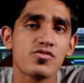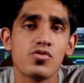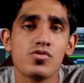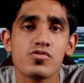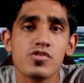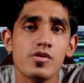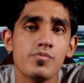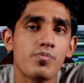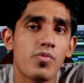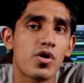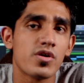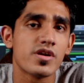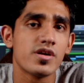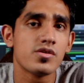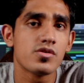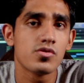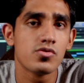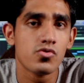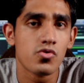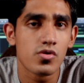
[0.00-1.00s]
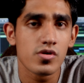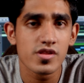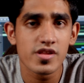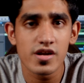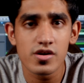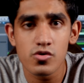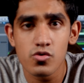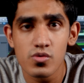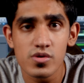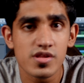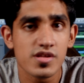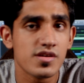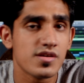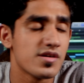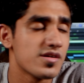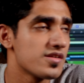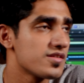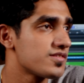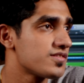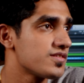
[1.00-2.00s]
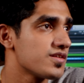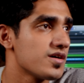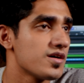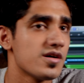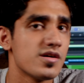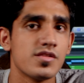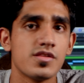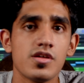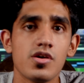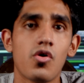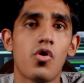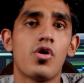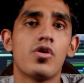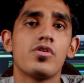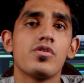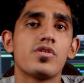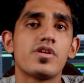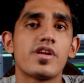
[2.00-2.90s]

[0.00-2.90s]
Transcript: also important to note that over the years the audio